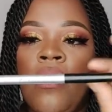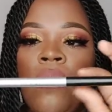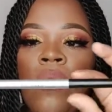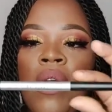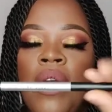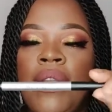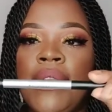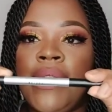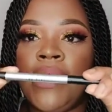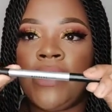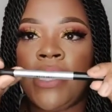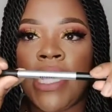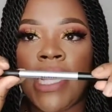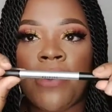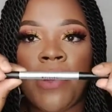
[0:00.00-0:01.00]
One says
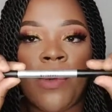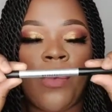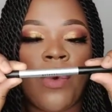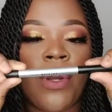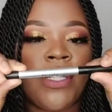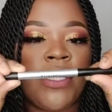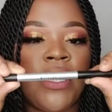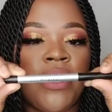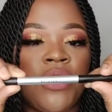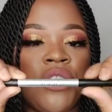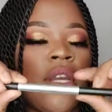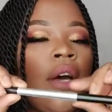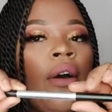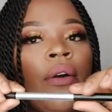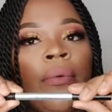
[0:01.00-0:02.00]
liquid, one says
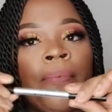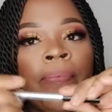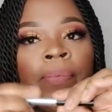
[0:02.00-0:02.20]
gel.